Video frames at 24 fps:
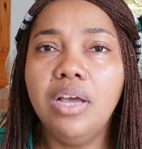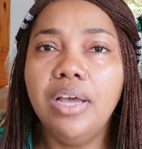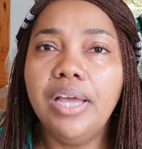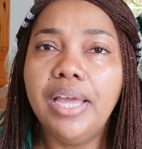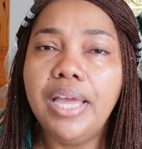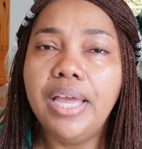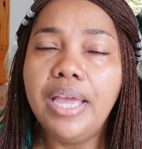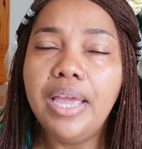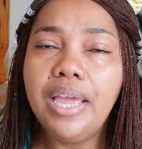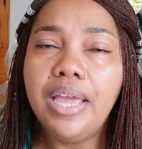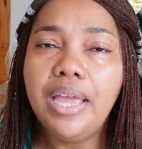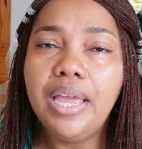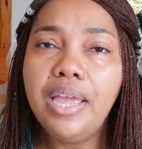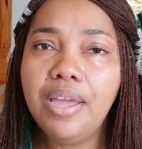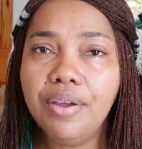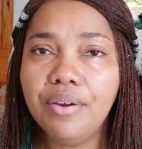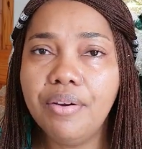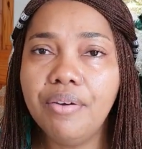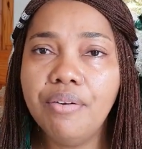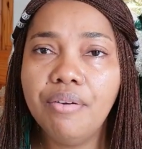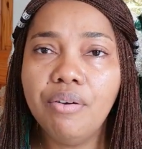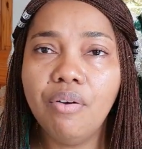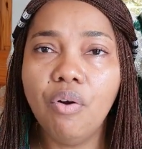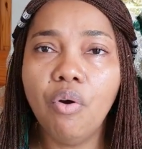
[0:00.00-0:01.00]
hear
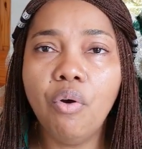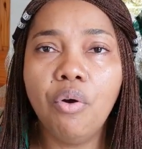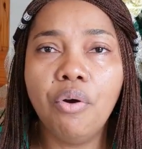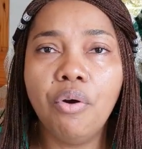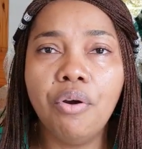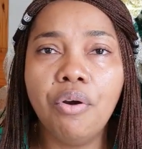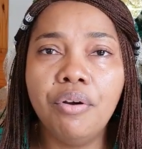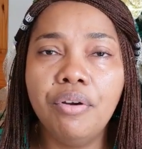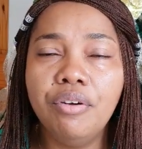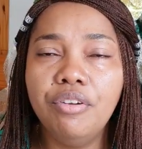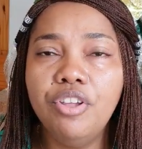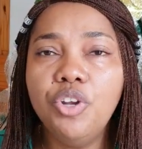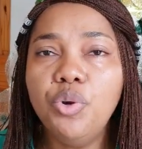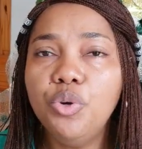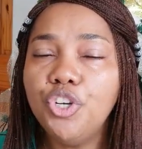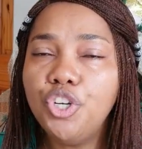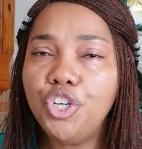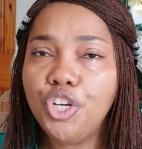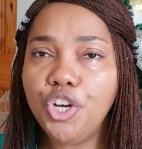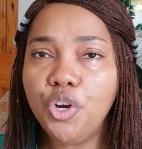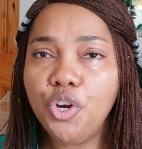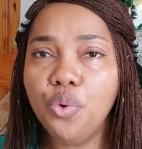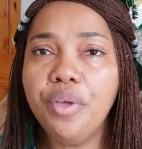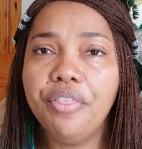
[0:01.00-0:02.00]
or share
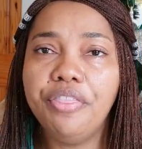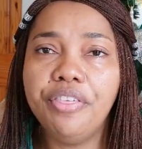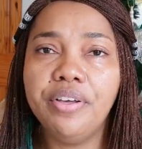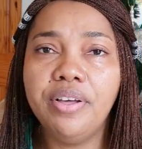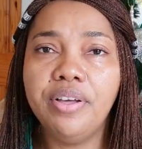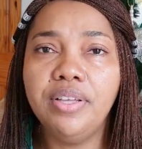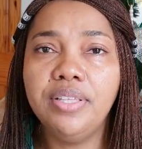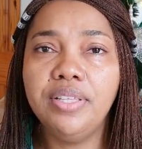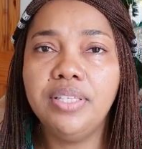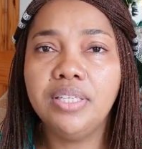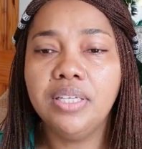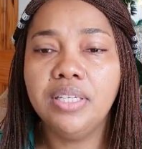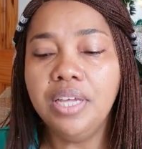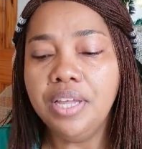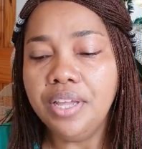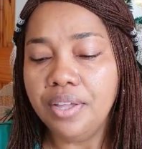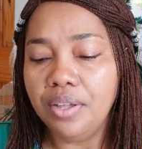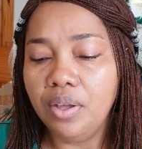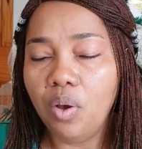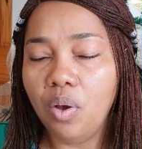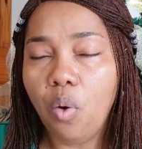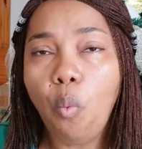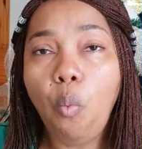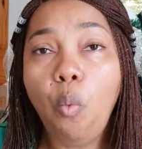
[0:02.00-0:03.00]
with us
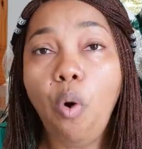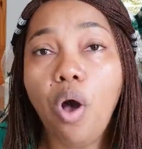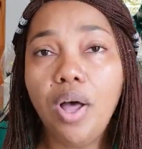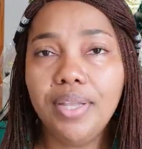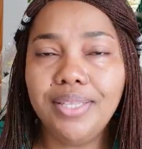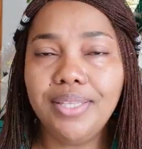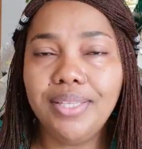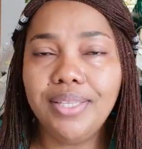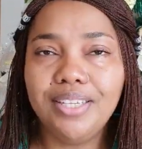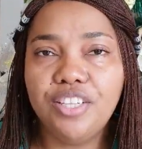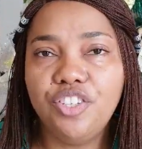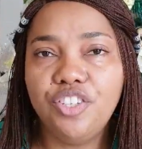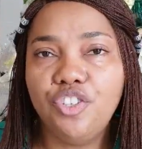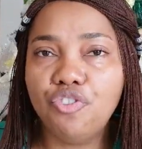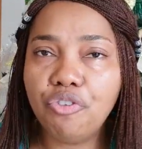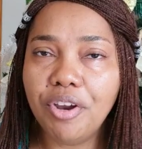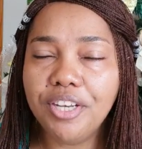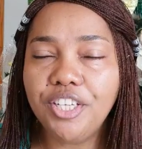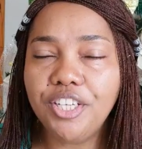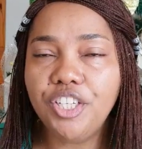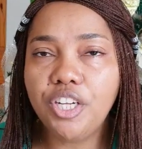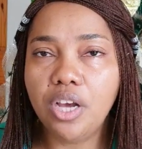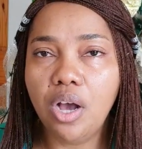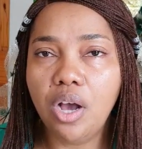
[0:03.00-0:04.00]
what Stretched
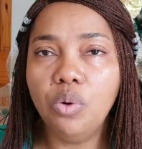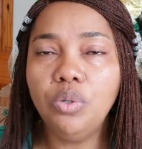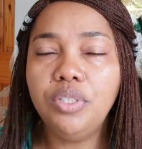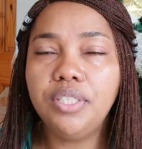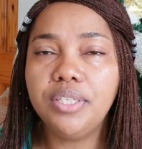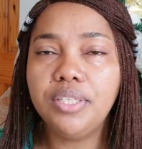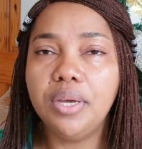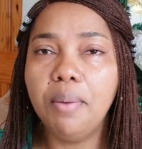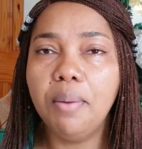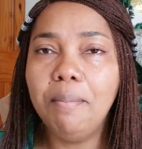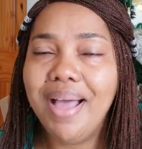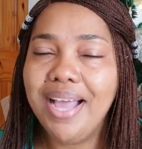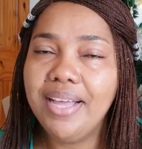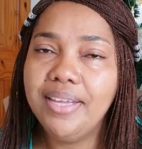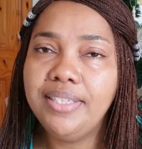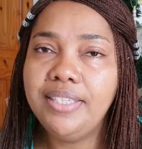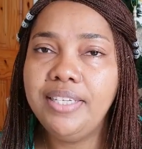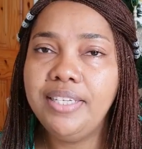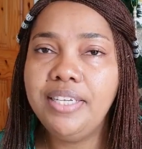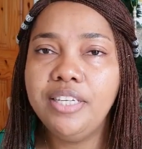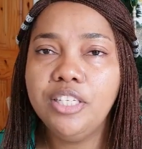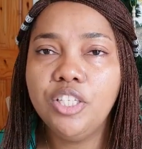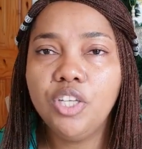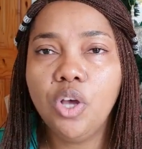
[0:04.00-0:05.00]
Out magazine is
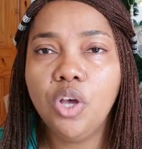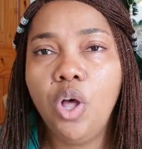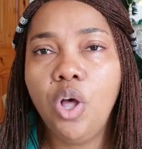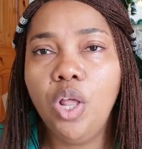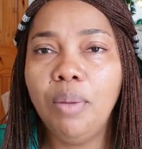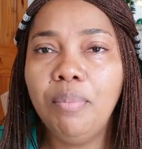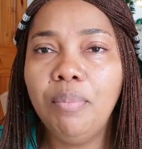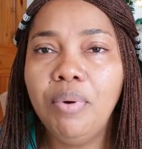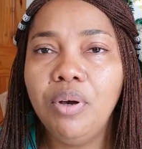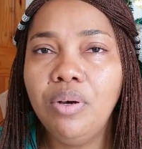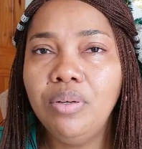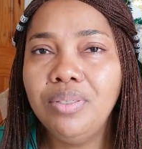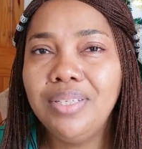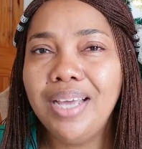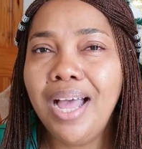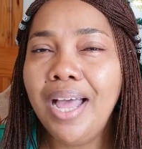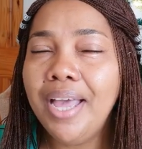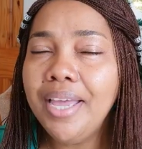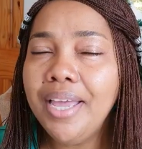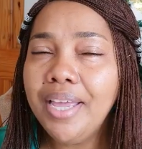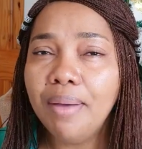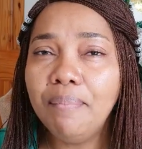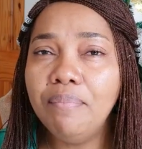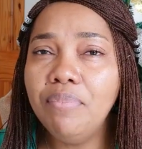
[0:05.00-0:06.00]
all about. I
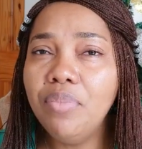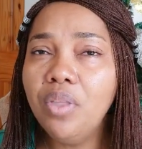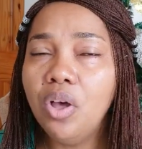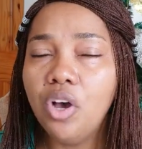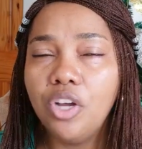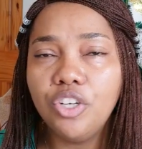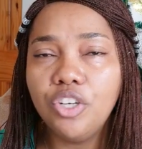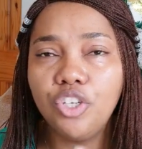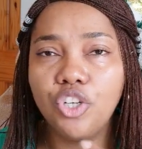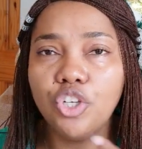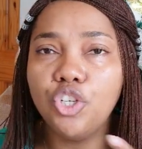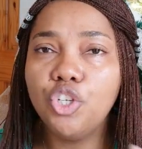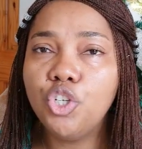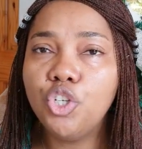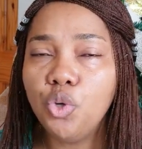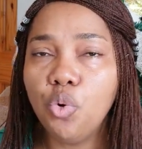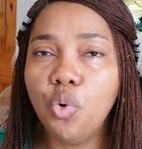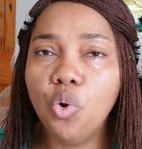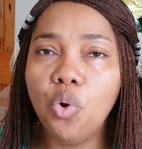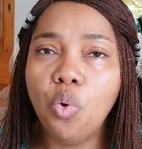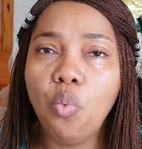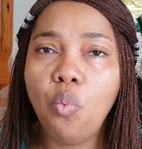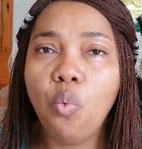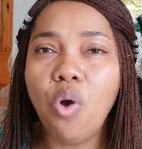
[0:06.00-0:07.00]
am not sure
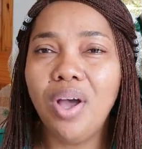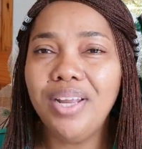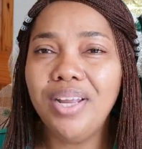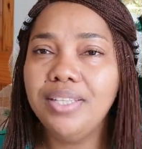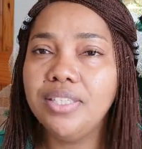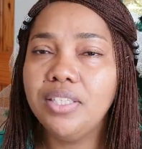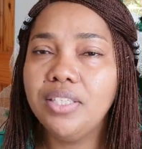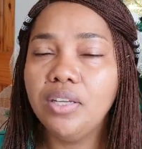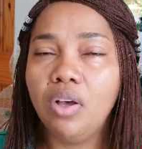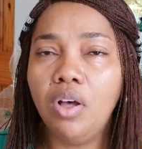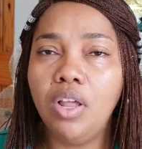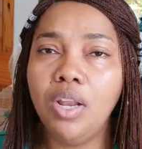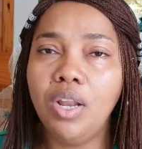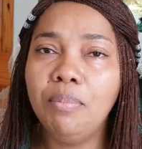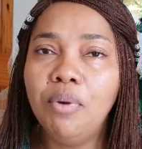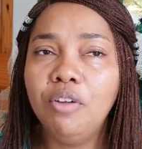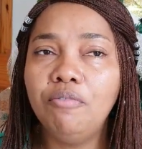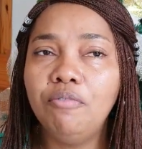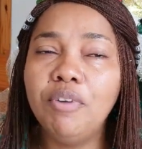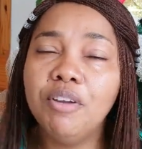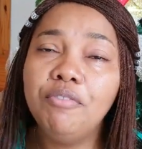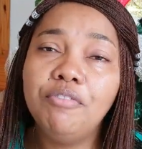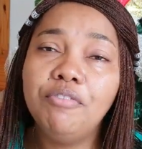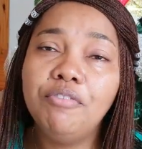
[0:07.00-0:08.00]
what it's all about, but
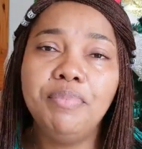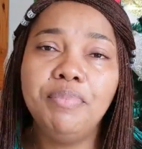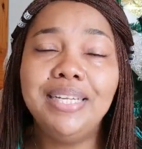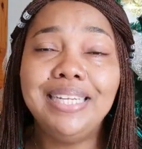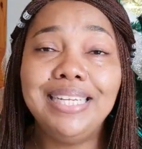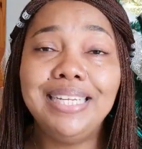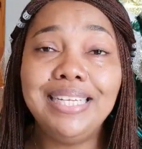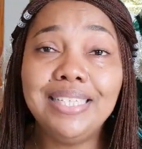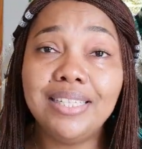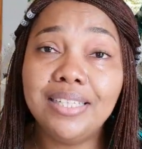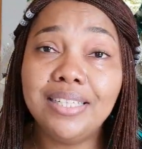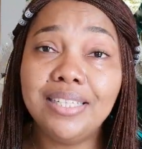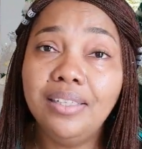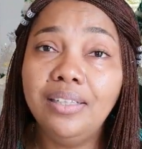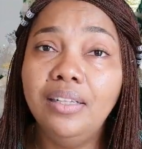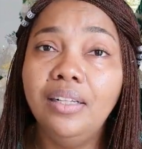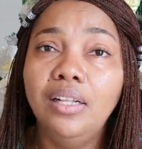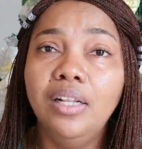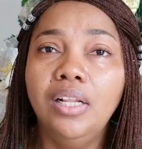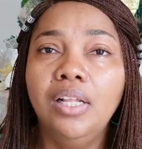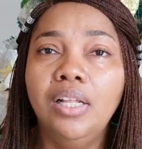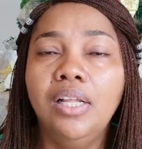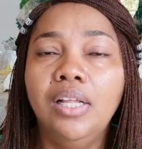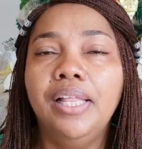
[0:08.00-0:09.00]
from the little
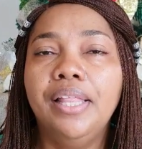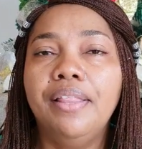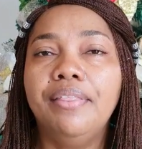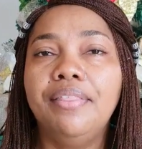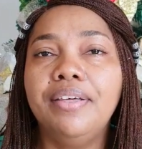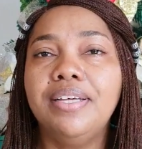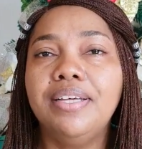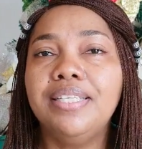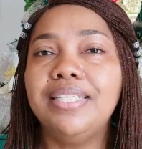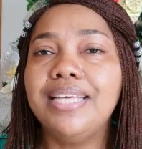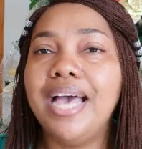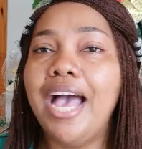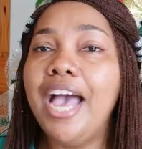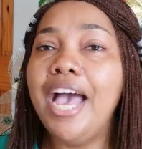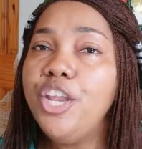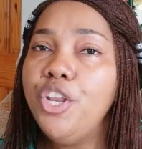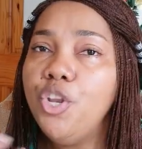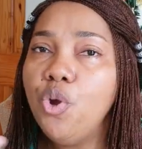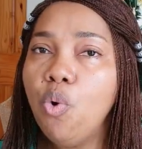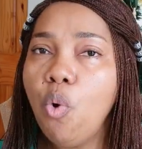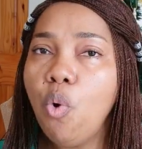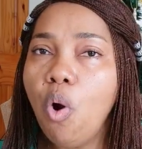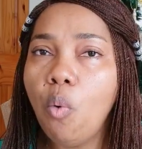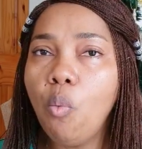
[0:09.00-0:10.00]
that I know or
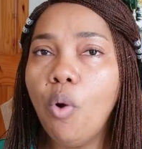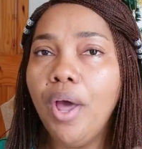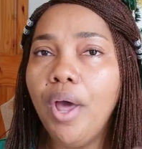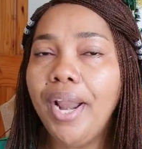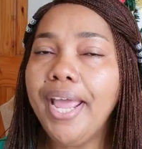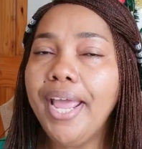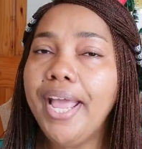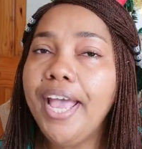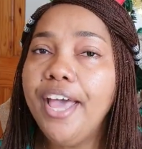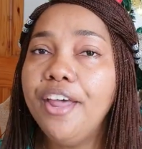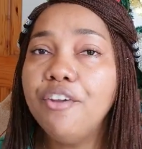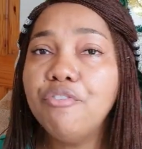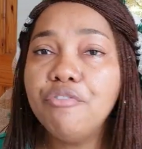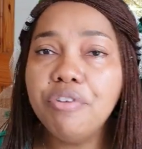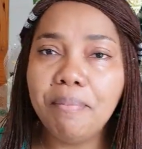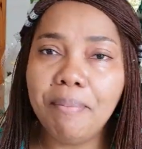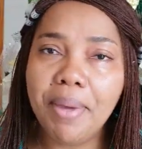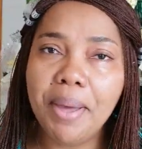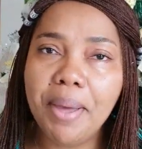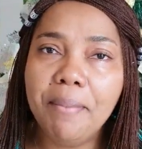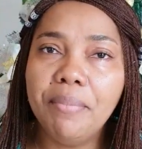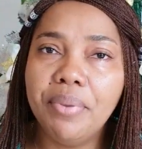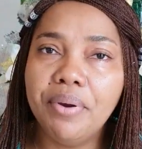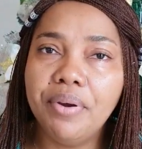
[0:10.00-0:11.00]
what I can
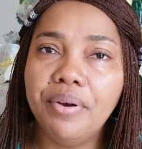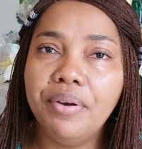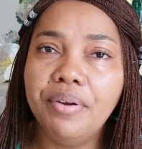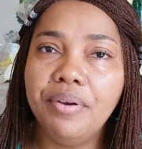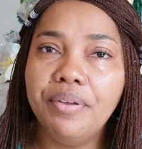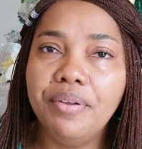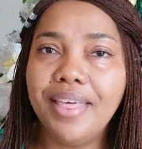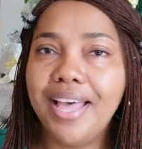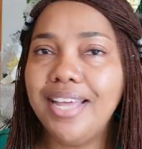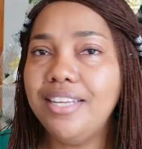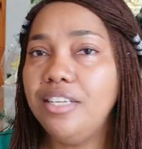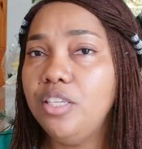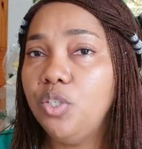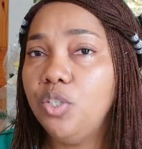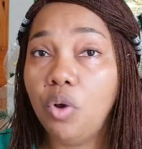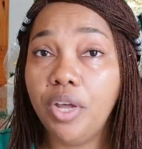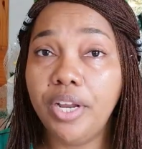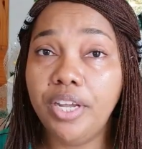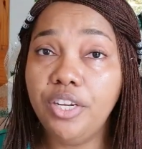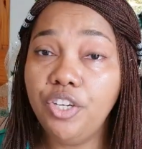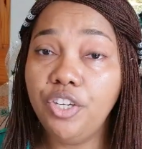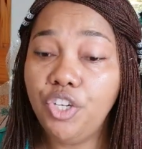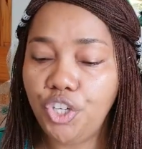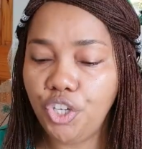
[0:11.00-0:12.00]
remember, that is what I
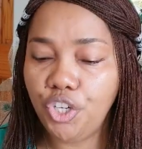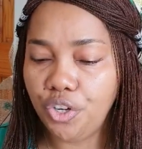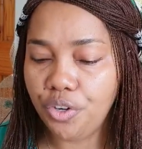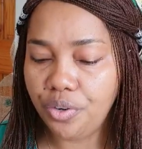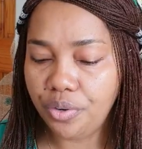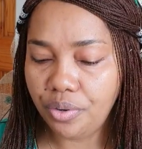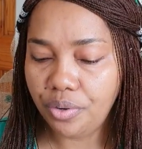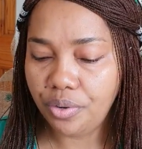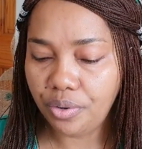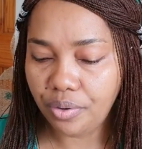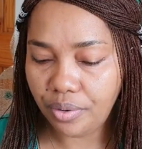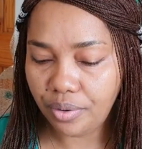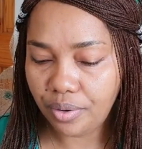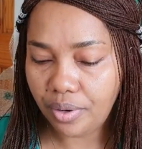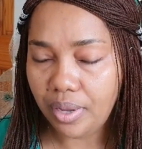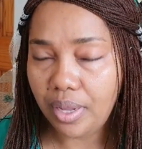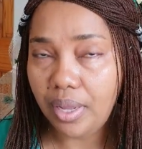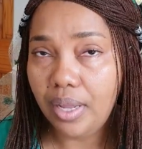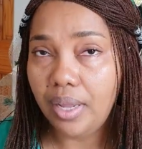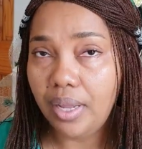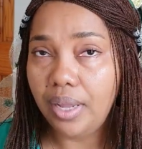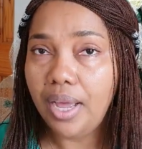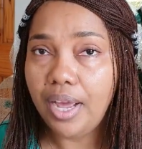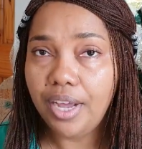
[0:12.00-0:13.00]

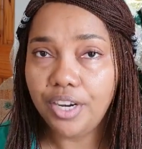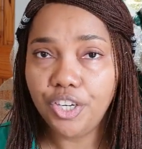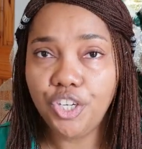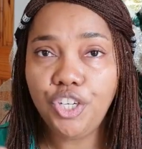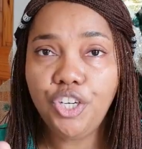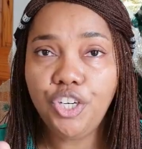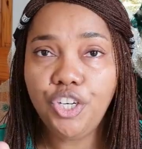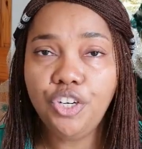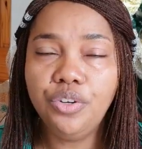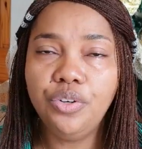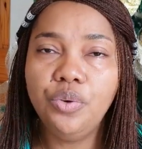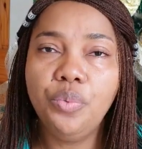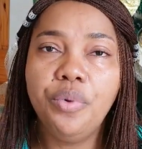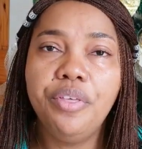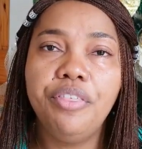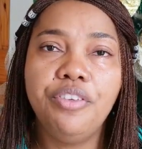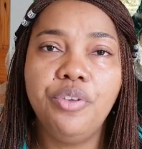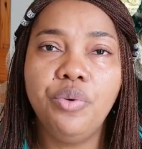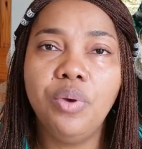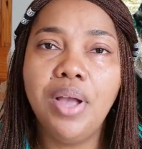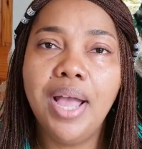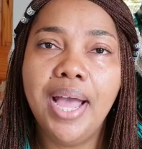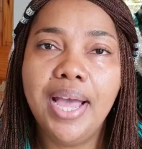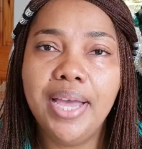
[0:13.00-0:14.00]
shared with you
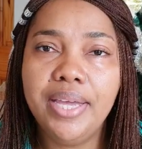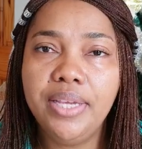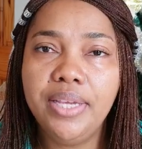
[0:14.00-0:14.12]
guys.